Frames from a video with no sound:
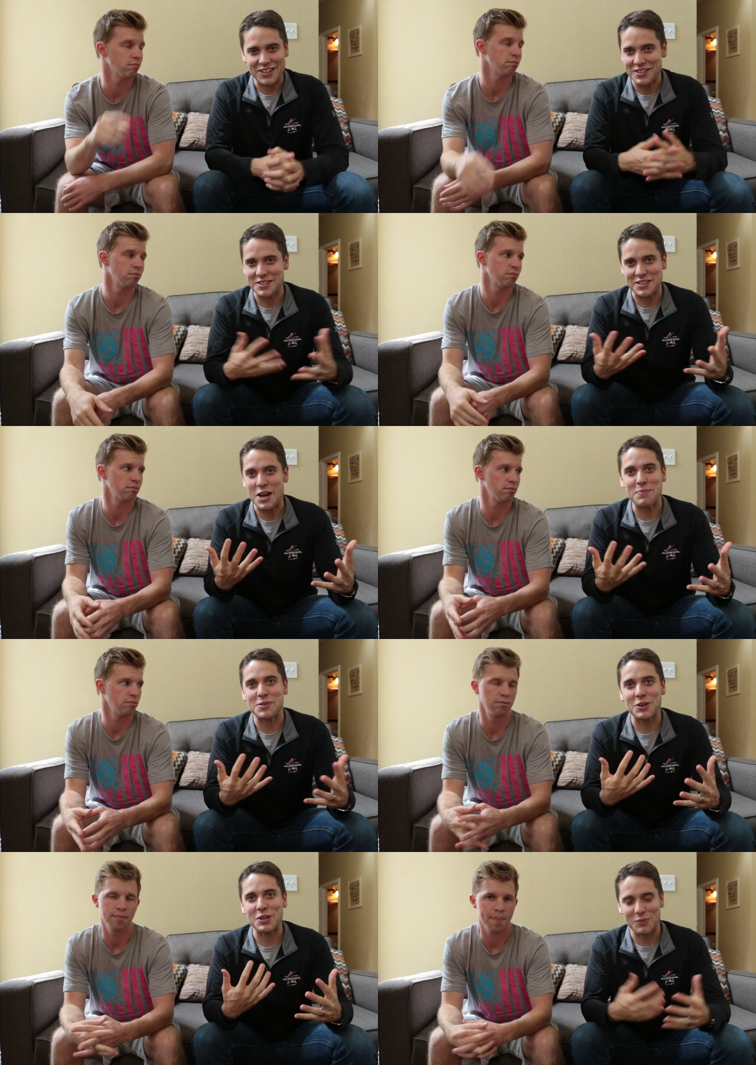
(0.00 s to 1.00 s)
Speaker 1: this is an
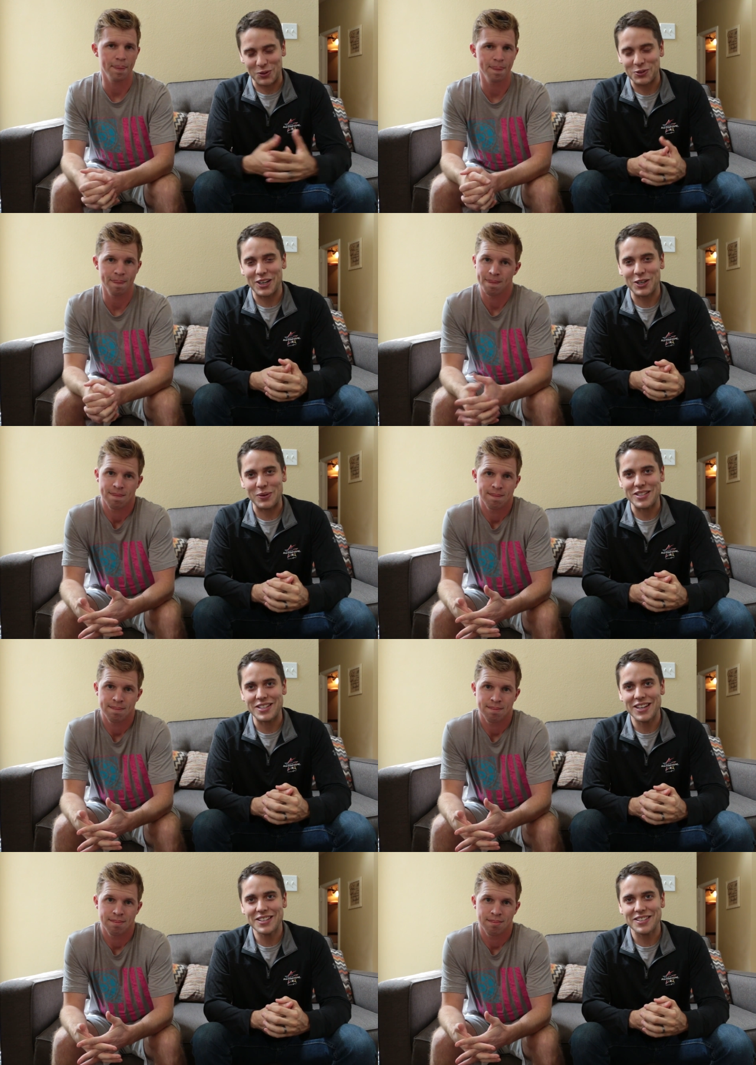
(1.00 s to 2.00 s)
episode of World Record
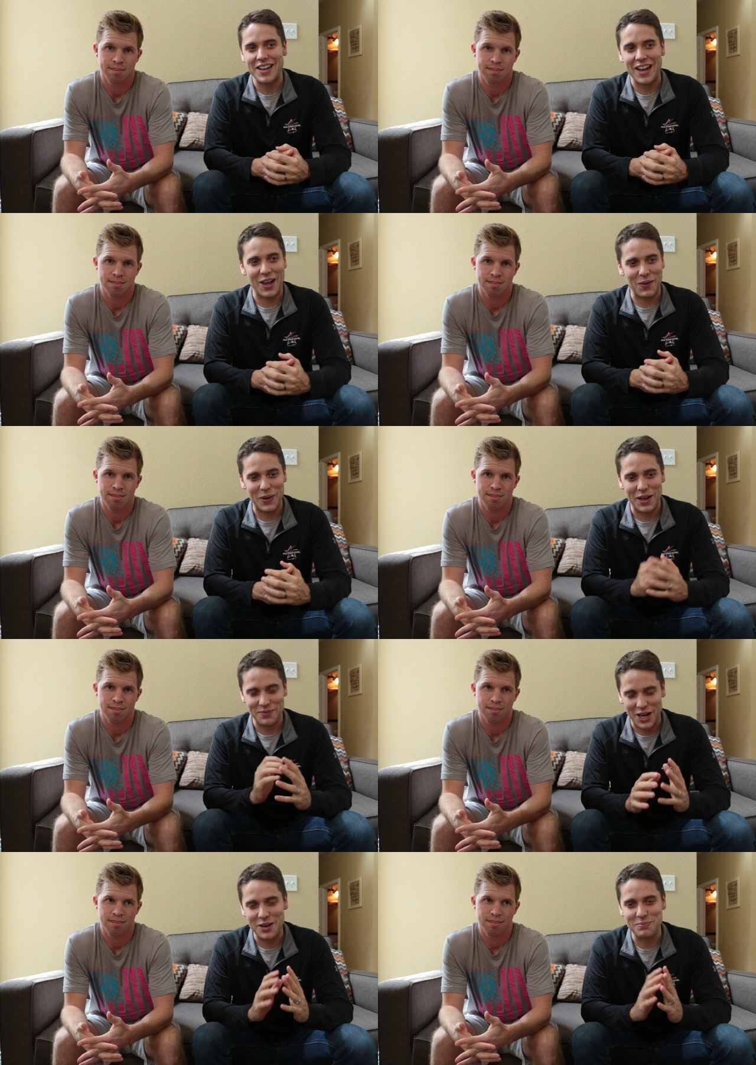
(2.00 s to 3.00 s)
Wednesdays, and we
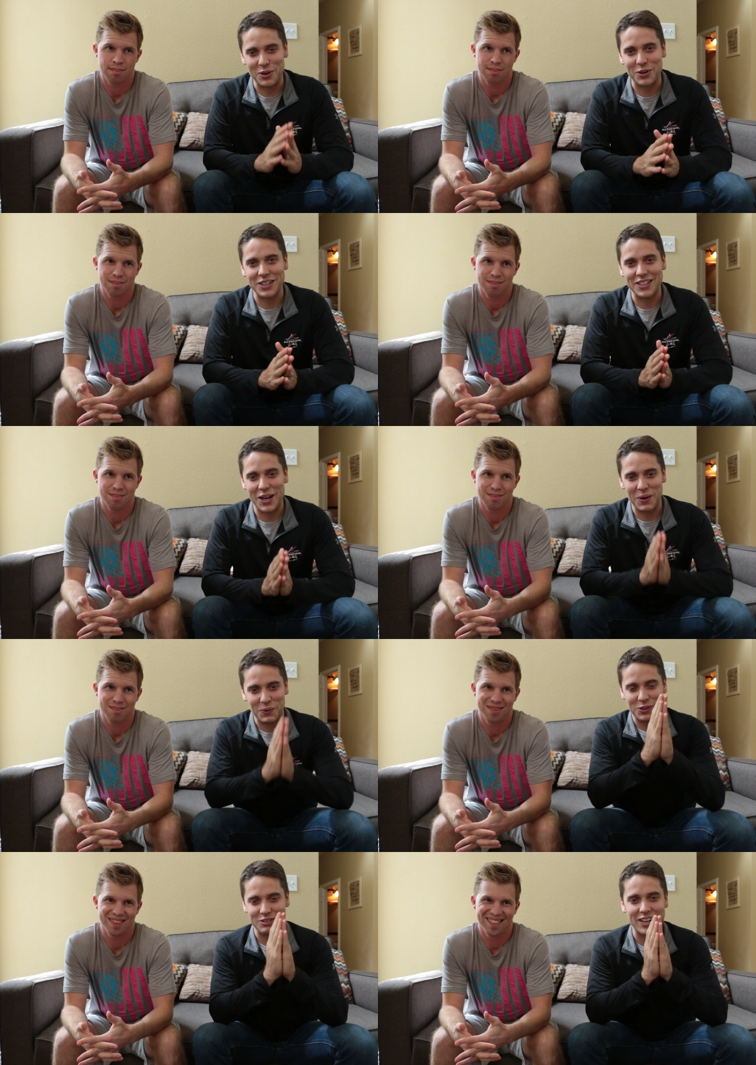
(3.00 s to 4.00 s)
have not broken a
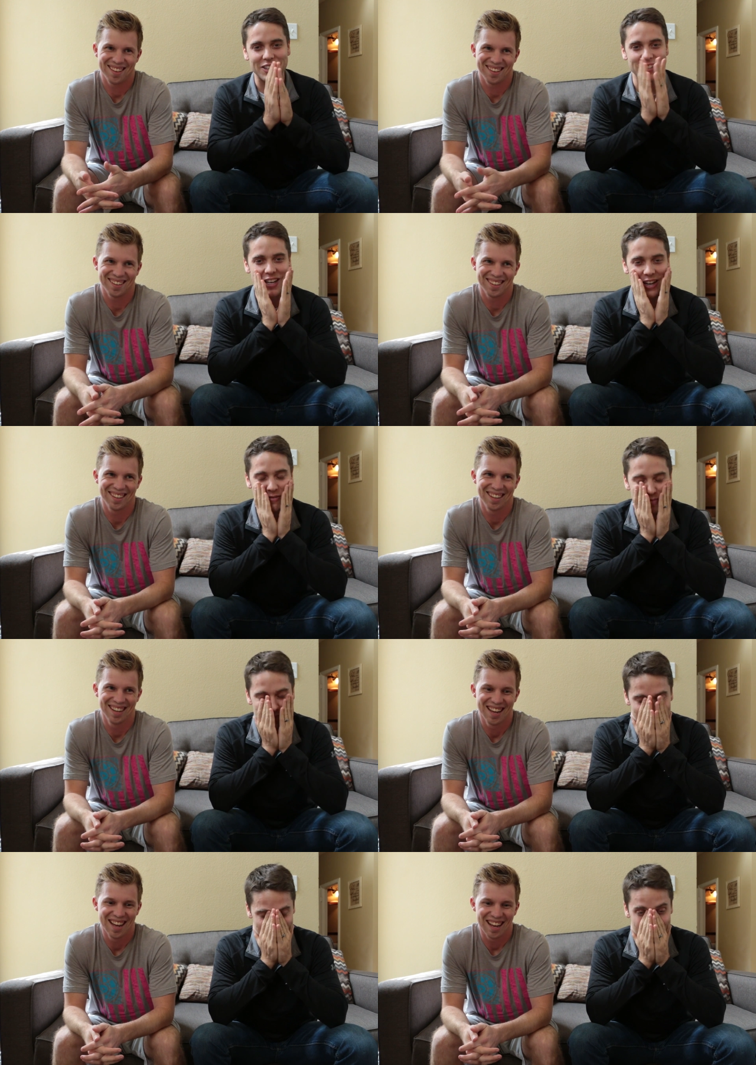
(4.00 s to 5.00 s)
world record yet.
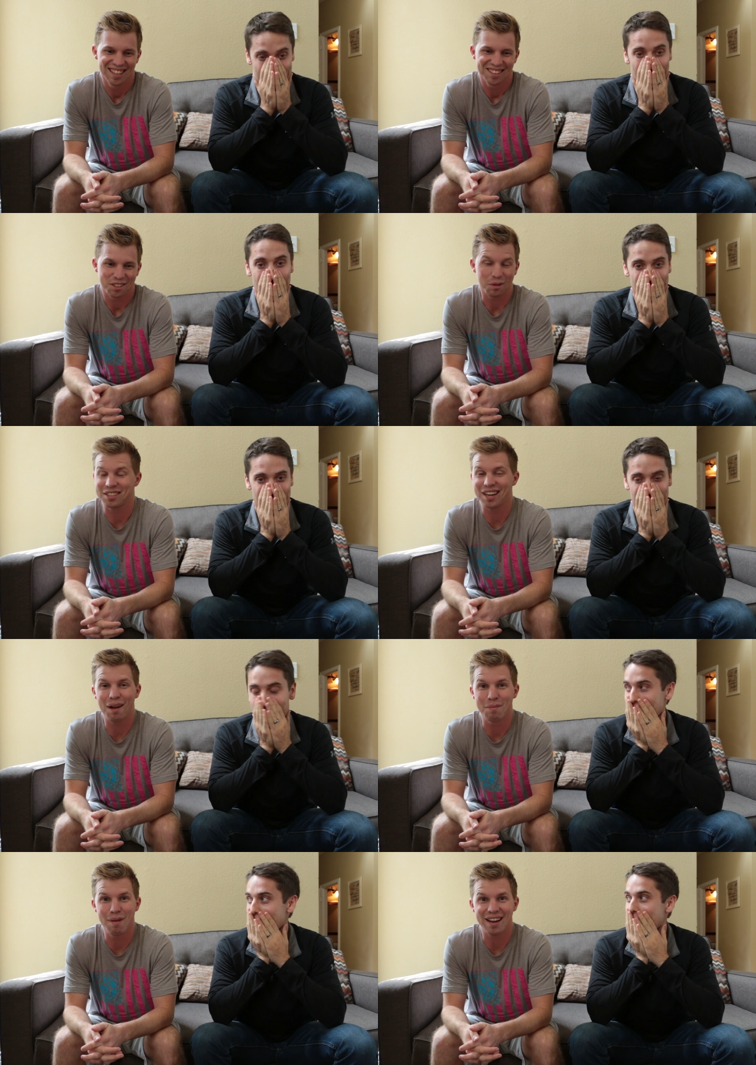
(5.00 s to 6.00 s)
Speaker 2: So it's
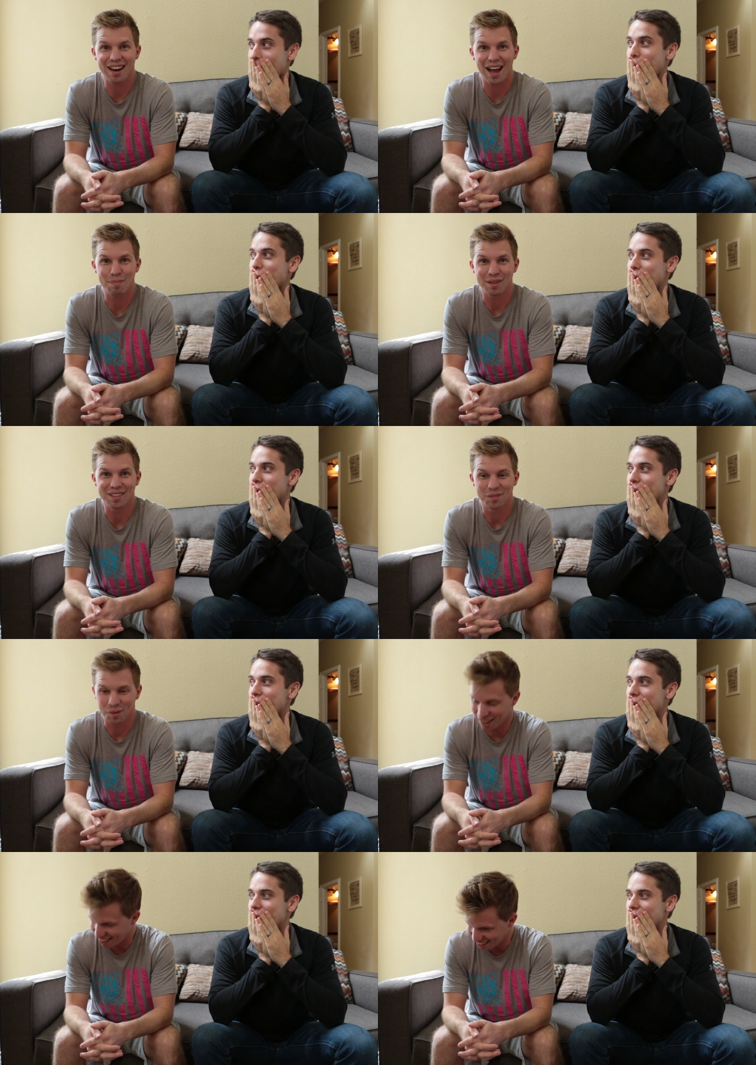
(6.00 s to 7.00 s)
time to make it happen.
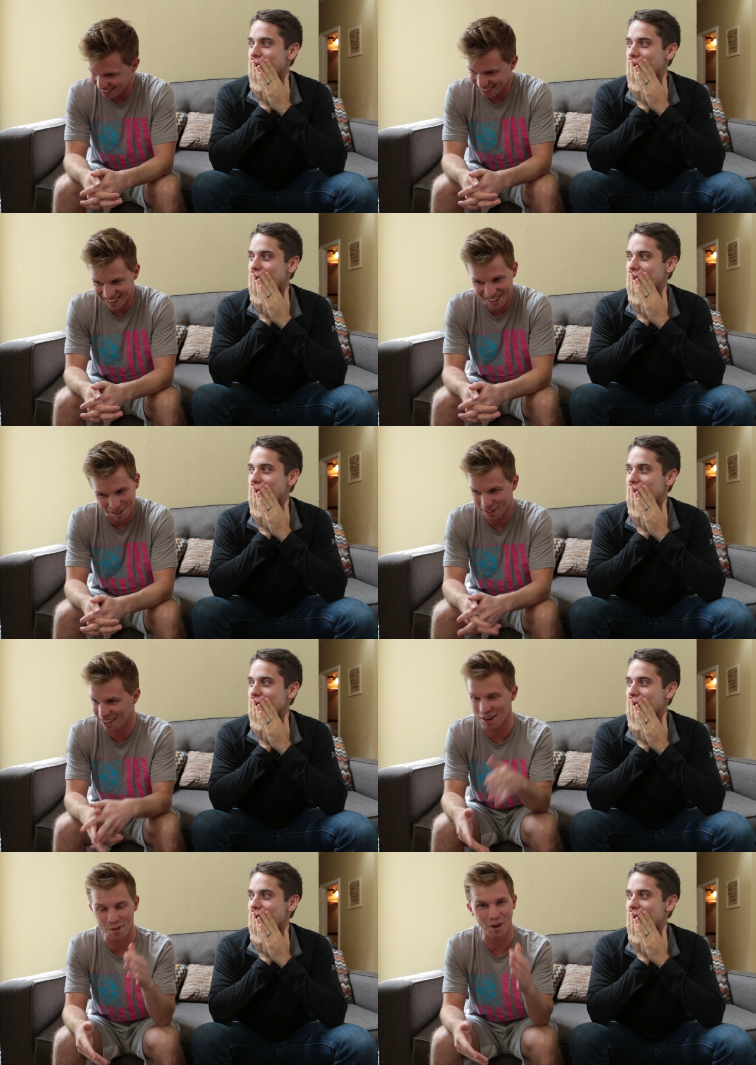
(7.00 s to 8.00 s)
We're gonna we're
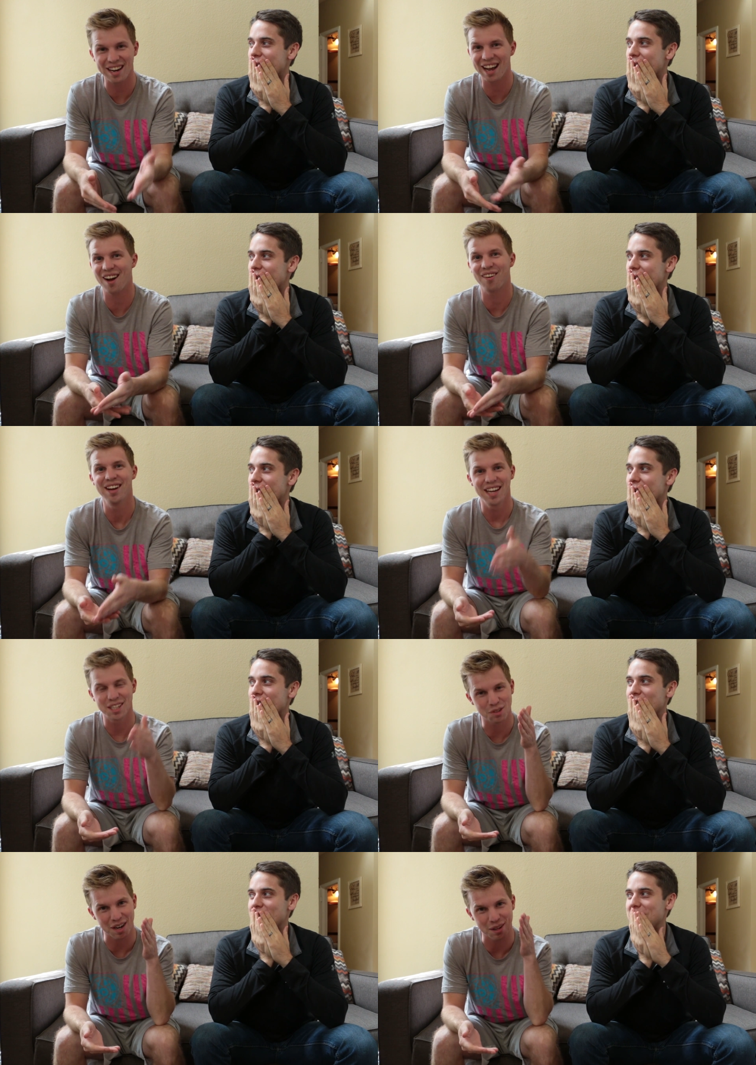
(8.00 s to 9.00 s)
gonna go right now
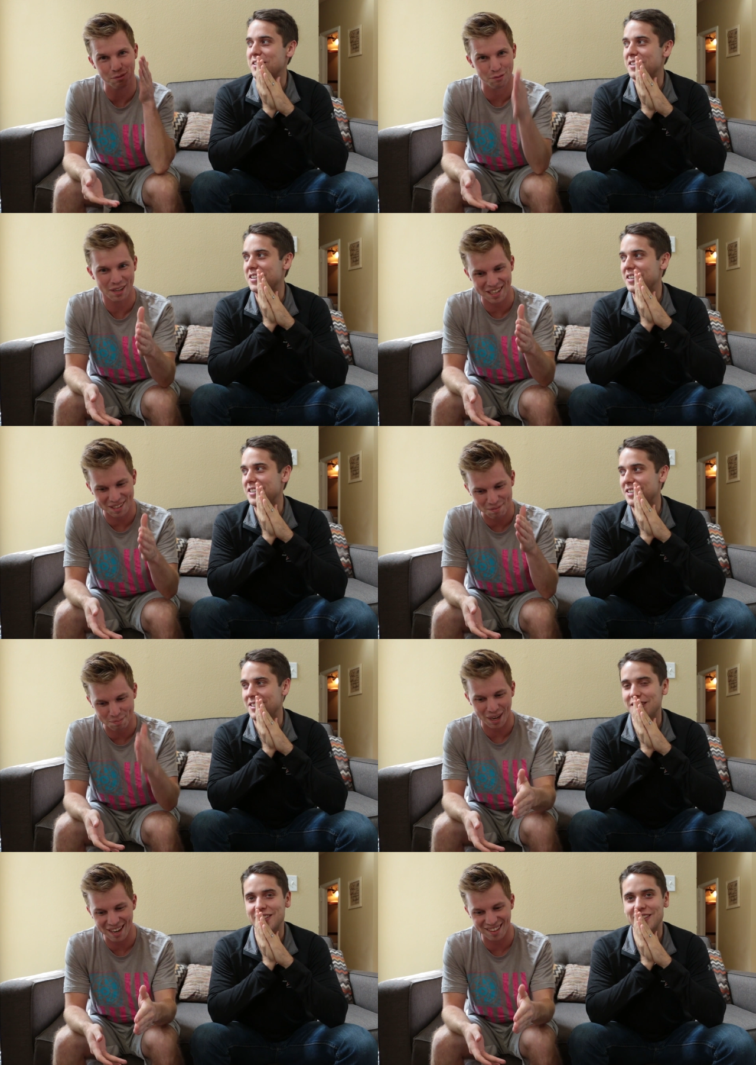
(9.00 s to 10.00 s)
and try to
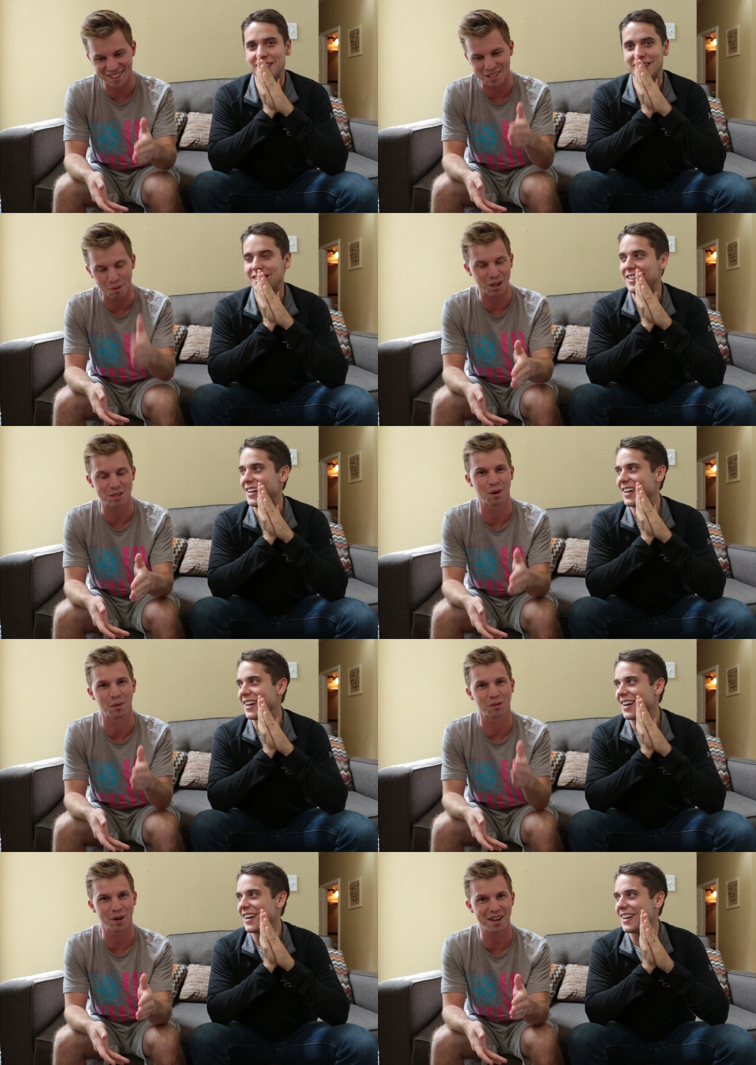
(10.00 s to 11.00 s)
freaking break this
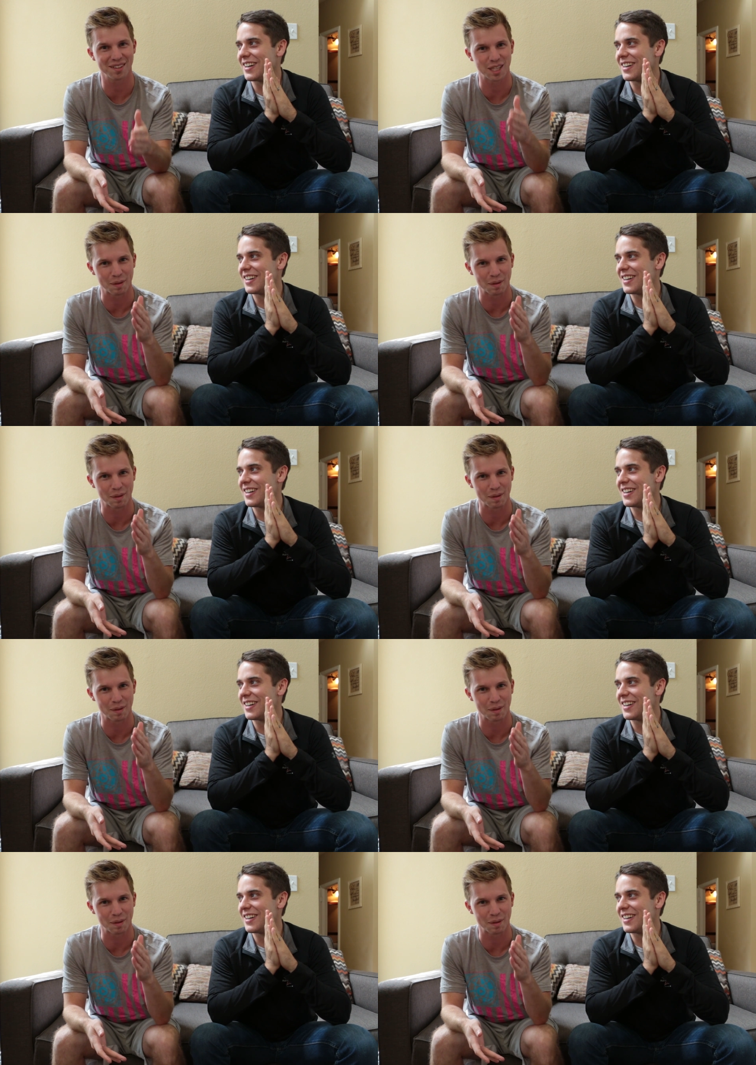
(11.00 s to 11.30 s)
marshmallow world record